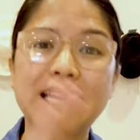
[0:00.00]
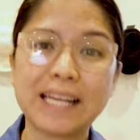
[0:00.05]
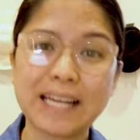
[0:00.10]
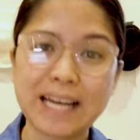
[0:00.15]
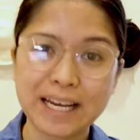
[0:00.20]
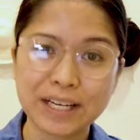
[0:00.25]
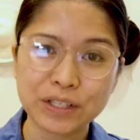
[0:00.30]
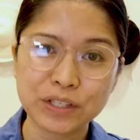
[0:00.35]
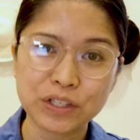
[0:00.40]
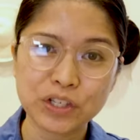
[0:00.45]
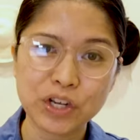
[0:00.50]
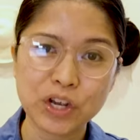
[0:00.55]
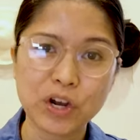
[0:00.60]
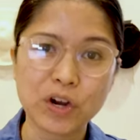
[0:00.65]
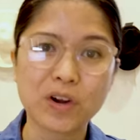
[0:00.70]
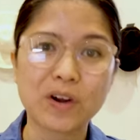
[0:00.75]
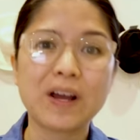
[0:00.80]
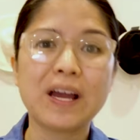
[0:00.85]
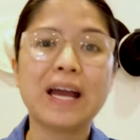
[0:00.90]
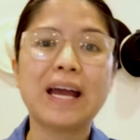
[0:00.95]
last
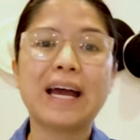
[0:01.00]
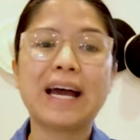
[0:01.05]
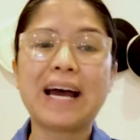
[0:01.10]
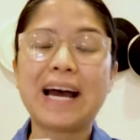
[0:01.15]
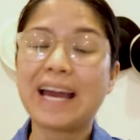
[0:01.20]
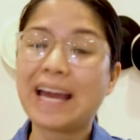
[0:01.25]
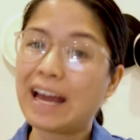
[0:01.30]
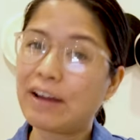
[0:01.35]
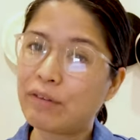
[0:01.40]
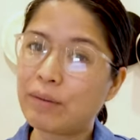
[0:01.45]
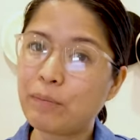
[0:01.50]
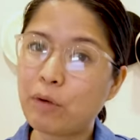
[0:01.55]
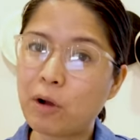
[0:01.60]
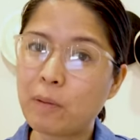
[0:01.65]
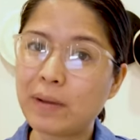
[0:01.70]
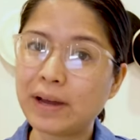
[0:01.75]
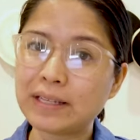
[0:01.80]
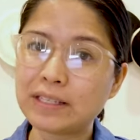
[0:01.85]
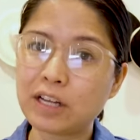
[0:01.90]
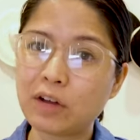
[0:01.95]
year. I haven't
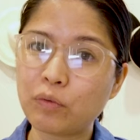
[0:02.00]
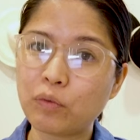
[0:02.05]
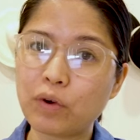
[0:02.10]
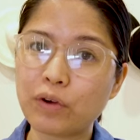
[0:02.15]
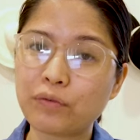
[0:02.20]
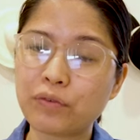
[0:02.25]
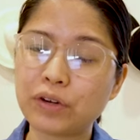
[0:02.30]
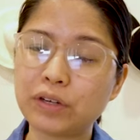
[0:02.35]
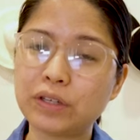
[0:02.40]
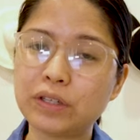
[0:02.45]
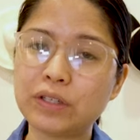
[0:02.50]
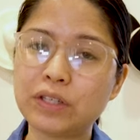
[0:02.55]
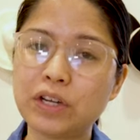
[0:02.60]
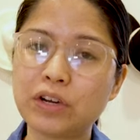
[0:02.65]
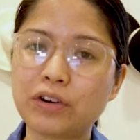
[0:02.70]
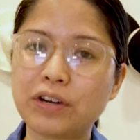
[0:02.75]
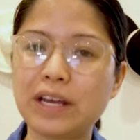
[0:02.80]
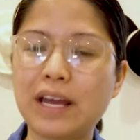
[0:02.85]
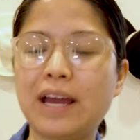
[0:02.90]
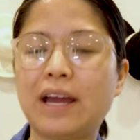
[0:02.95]
bought myself one for this
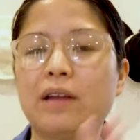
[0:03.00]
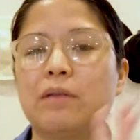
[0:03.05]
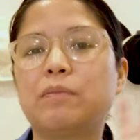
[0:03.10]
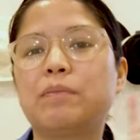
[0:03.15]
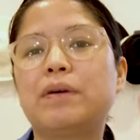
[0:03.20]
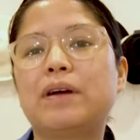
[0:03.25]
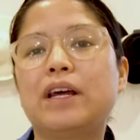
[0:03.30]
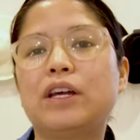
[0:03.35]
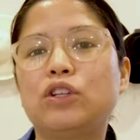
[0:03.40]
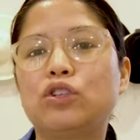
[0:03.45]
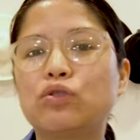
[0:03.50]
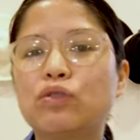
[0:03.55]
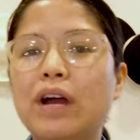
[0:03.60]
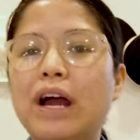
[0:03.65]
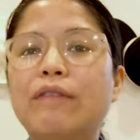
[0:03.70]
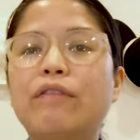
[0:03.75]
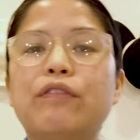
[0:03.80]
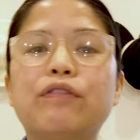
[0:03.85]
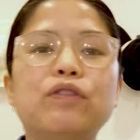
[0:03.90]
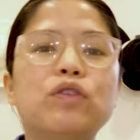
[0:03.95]
year yet, but I do
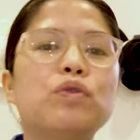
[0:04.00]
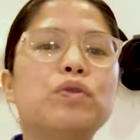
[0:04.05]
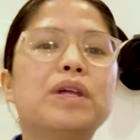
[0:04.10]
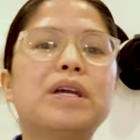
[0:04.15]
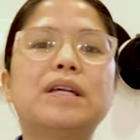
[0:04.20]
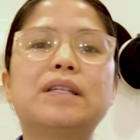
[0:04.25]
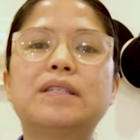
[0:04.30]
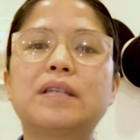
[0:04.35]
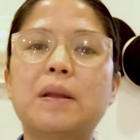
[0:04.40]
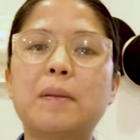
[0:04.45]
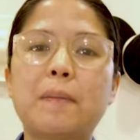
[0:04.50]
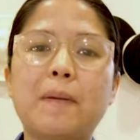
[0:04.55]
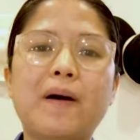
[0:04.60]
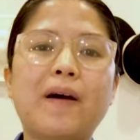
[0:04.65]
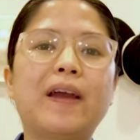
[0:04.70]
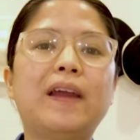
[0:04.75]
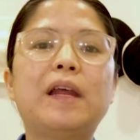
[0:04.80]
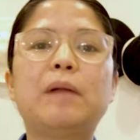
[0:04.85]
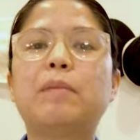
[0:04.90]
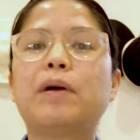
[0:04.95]
have a few things in
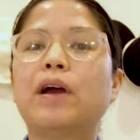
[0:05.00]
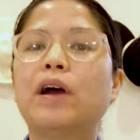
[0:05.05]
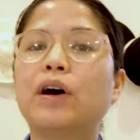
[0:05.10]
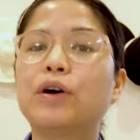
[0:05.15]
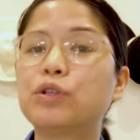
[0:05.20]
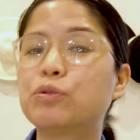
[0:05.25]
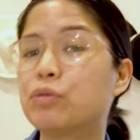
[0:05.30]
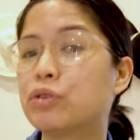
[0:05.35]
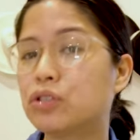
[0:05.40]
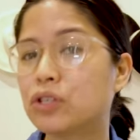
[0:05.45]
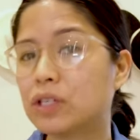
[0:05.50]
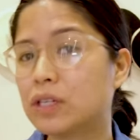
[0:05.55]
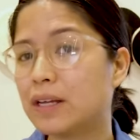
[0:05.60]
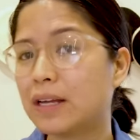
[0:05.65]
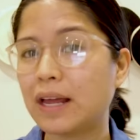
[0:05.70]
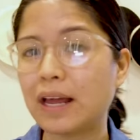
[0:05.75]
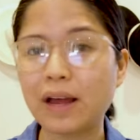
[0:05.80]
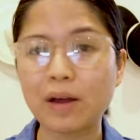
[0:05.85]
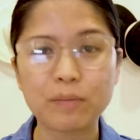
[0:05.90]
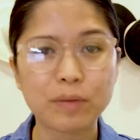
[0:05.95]
mind and my husband's just
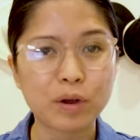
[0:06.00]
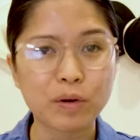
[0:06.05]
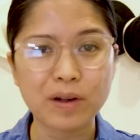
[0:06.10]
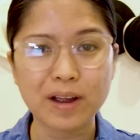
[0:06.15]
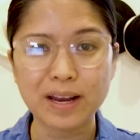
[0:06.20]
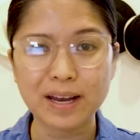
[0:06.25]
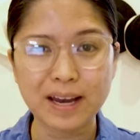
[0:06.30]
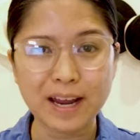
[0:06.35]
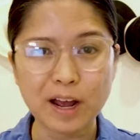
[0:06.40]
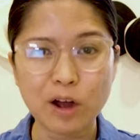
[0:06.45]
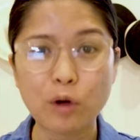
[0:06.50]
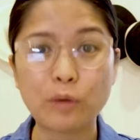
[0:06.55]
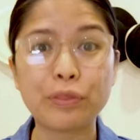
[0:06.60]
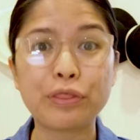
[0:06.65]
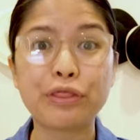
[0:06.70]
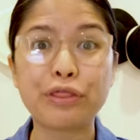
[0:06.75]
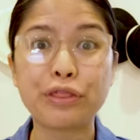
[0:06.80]
looking at me right now.